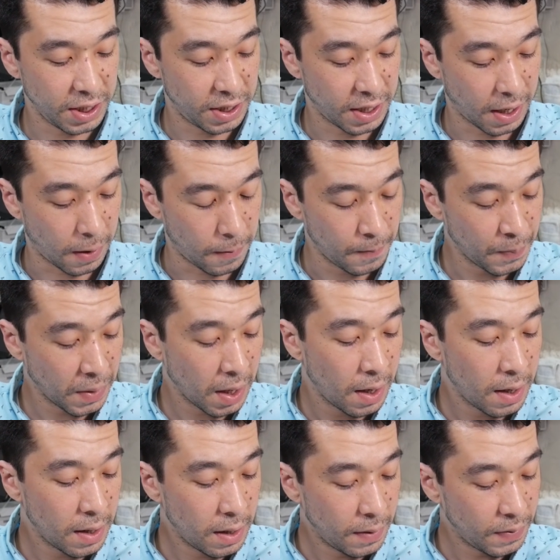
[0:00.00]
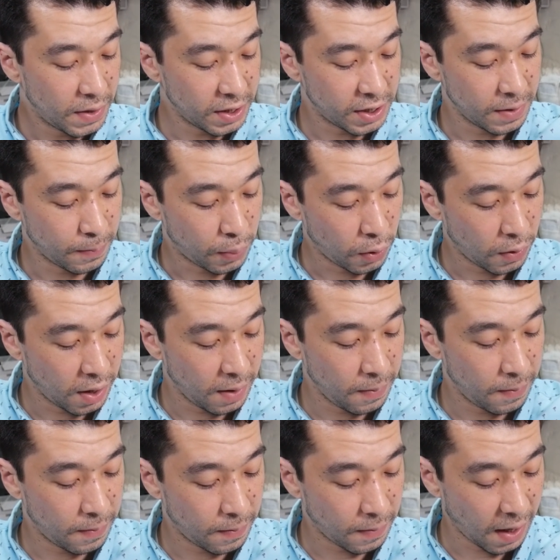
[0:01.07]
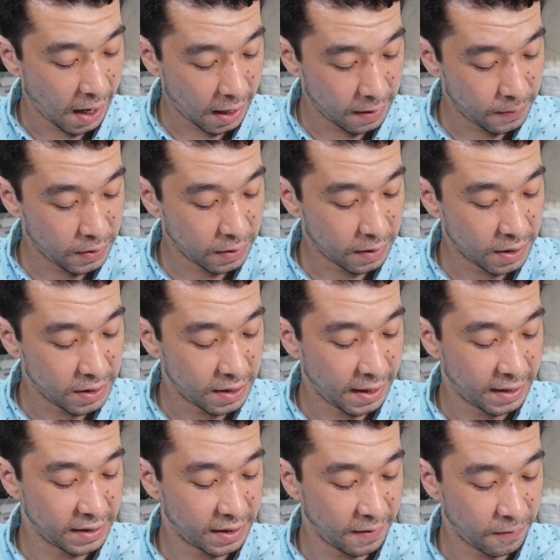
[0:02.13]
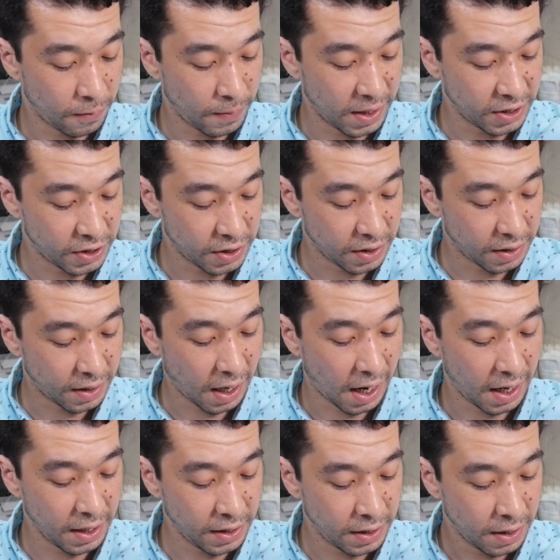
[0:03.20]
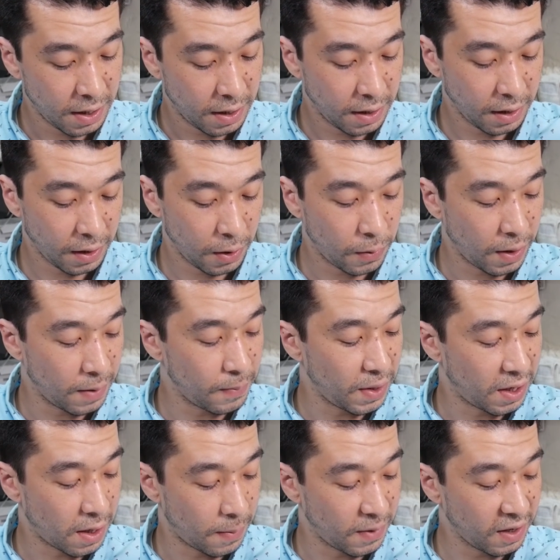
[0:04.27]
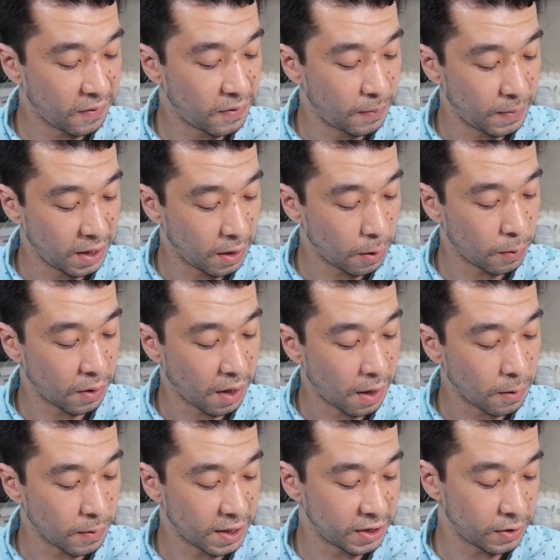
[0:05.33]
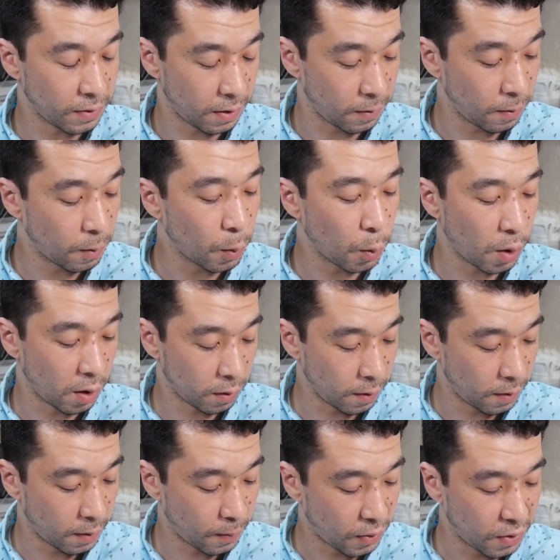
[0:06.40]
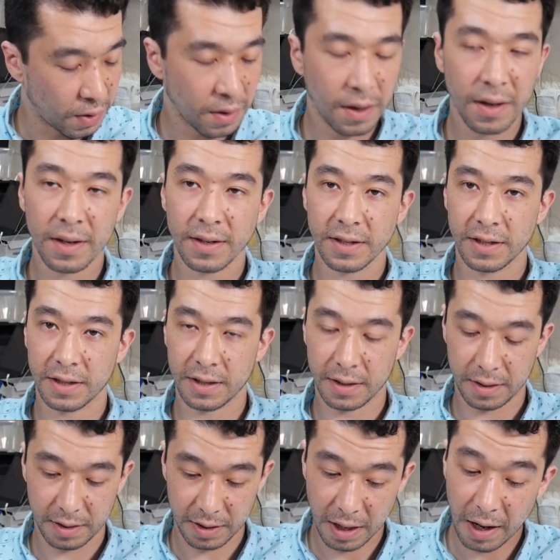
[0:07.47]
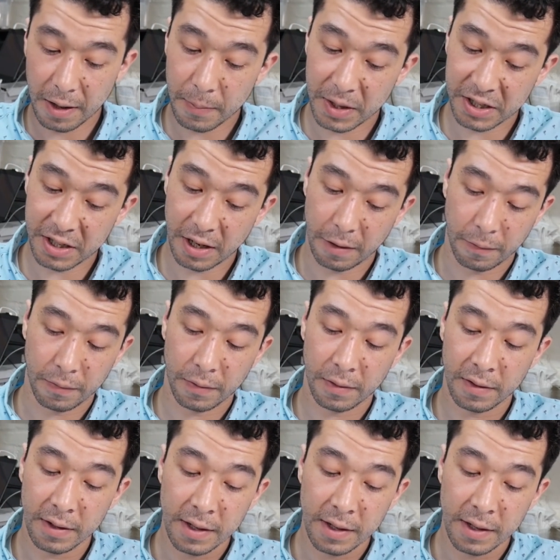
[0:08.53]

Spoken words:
to detail. This employee handbook contains information to guide you in becoming familiar with our restaurant. Welcome aboard. Signed, myself.